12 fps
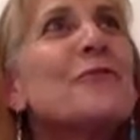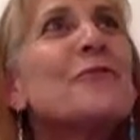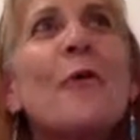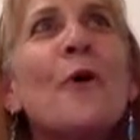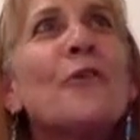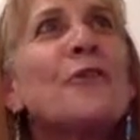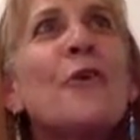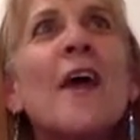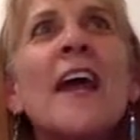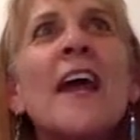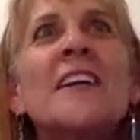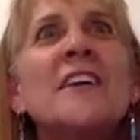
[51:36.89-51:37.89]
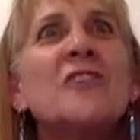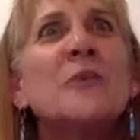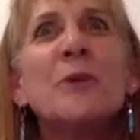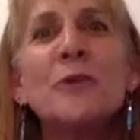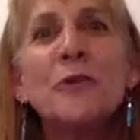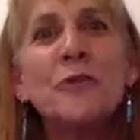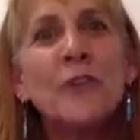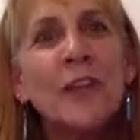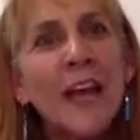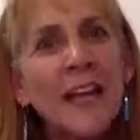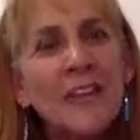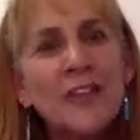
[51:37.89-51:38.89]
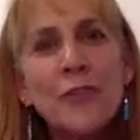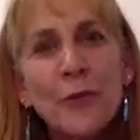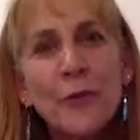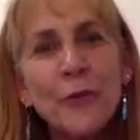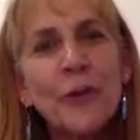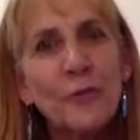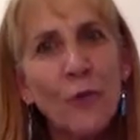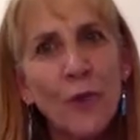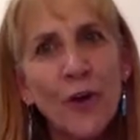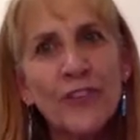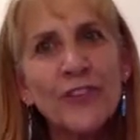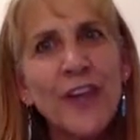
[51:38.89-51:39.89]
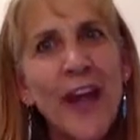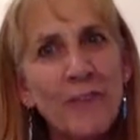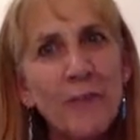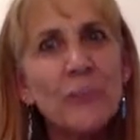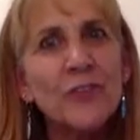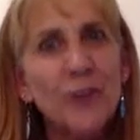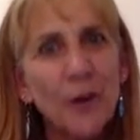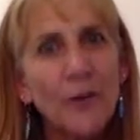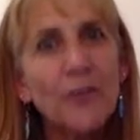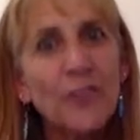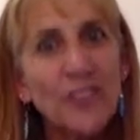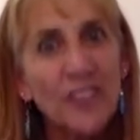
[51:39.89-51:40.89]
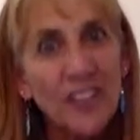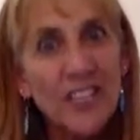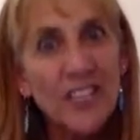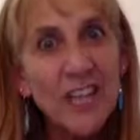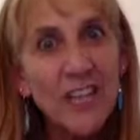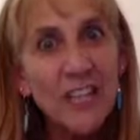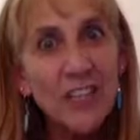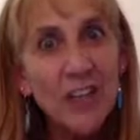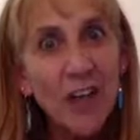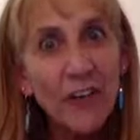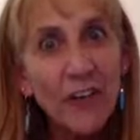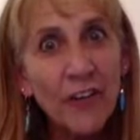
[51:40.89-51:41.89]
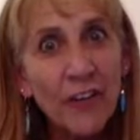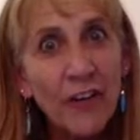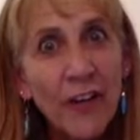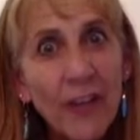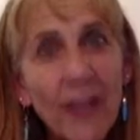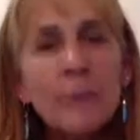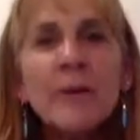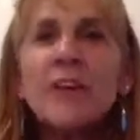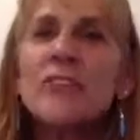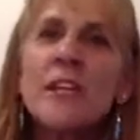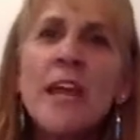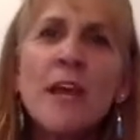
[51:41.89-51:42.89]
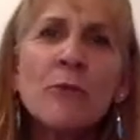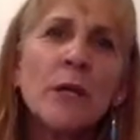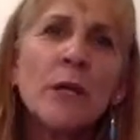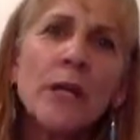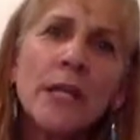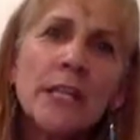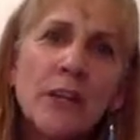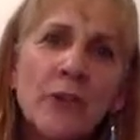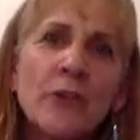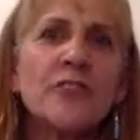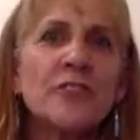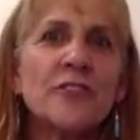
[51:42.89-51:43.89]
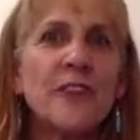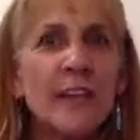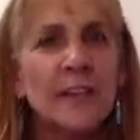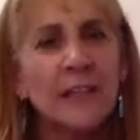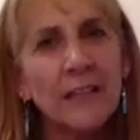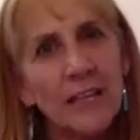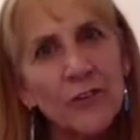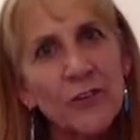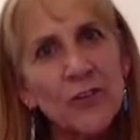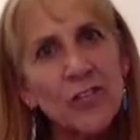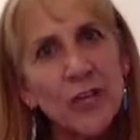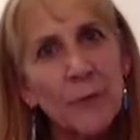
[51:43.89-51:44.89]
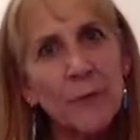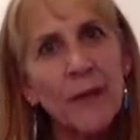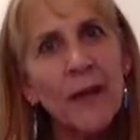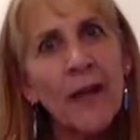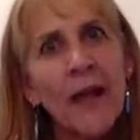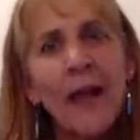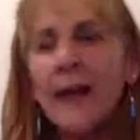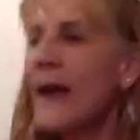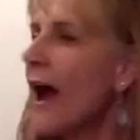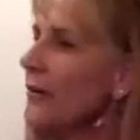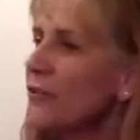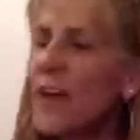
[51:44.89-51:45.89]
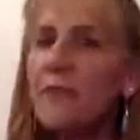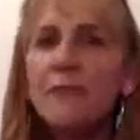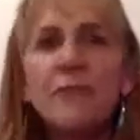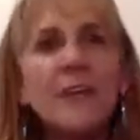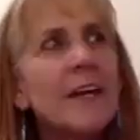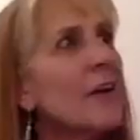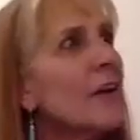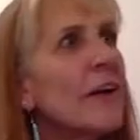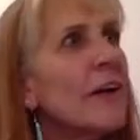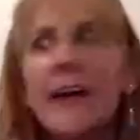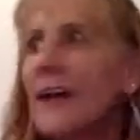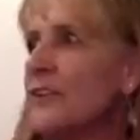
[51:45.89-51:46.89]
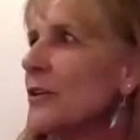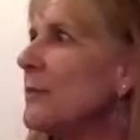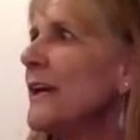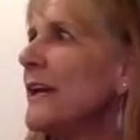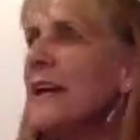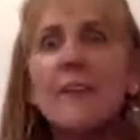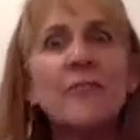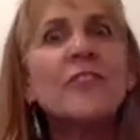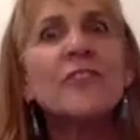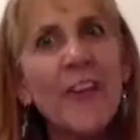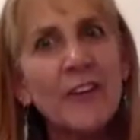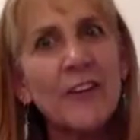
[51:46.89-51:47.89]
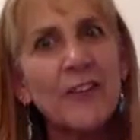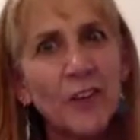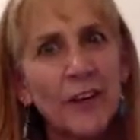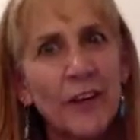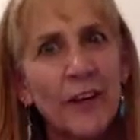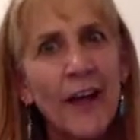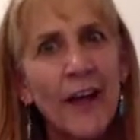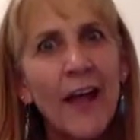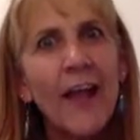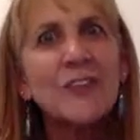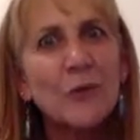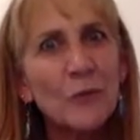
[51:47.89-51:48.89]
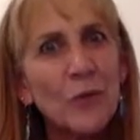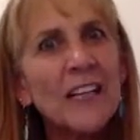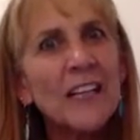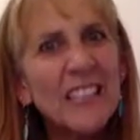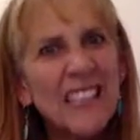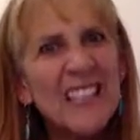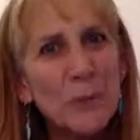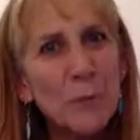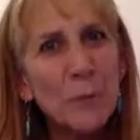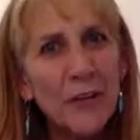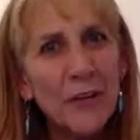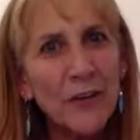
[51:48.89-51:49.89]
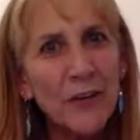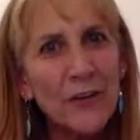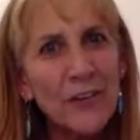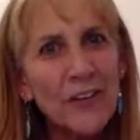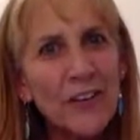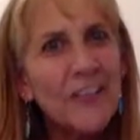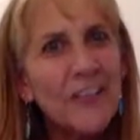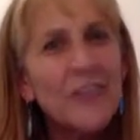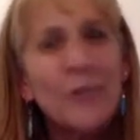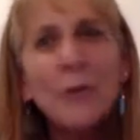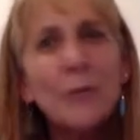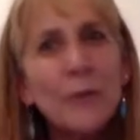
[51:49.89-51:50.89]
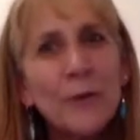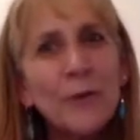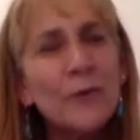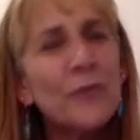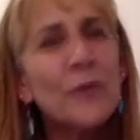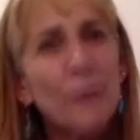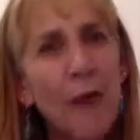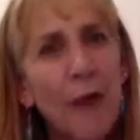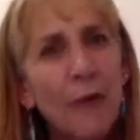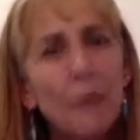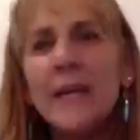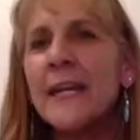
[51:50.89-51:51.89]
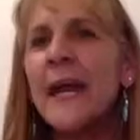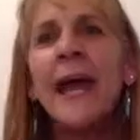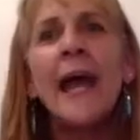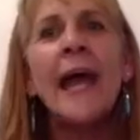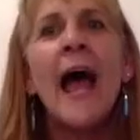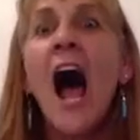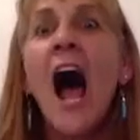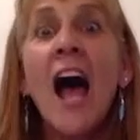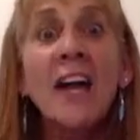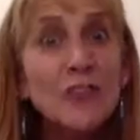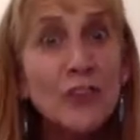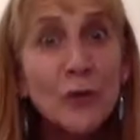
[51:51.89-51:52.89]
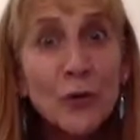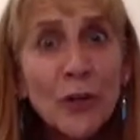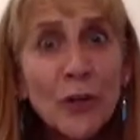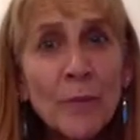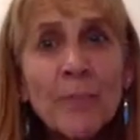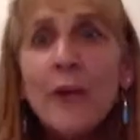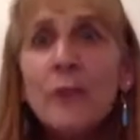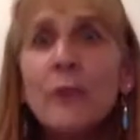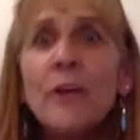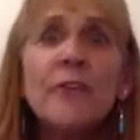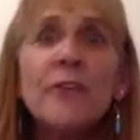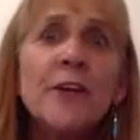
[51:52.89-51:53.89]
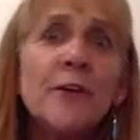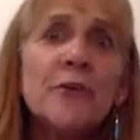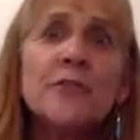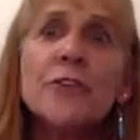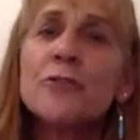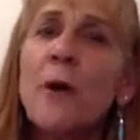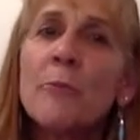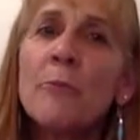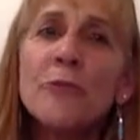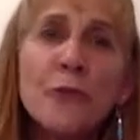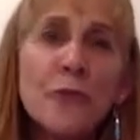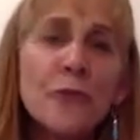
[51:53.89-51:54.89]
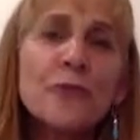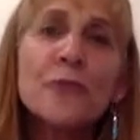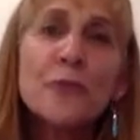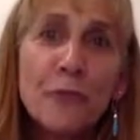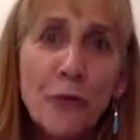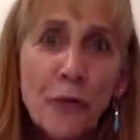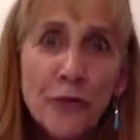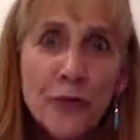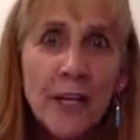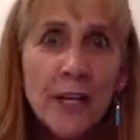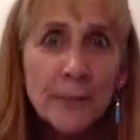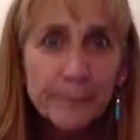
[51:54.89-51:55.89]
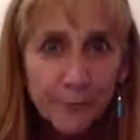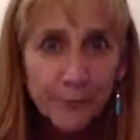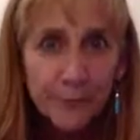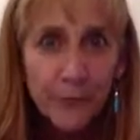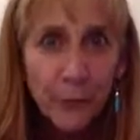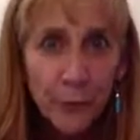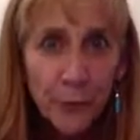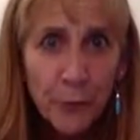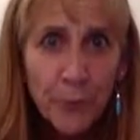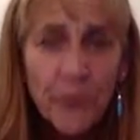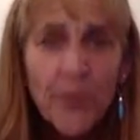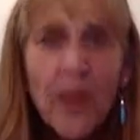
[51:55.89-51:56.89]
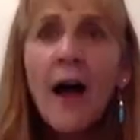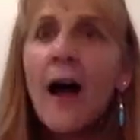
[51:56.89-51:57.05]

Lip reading: 4th grade is a beautiful age, 3rd and 4th, to have them start to facilitate each other, because then they really learn to stand in leadership. And how does that feel to be in the center and to really lead your peers? You know, what a beautiful empowerment. High school, we've used drum circles for diversity groups,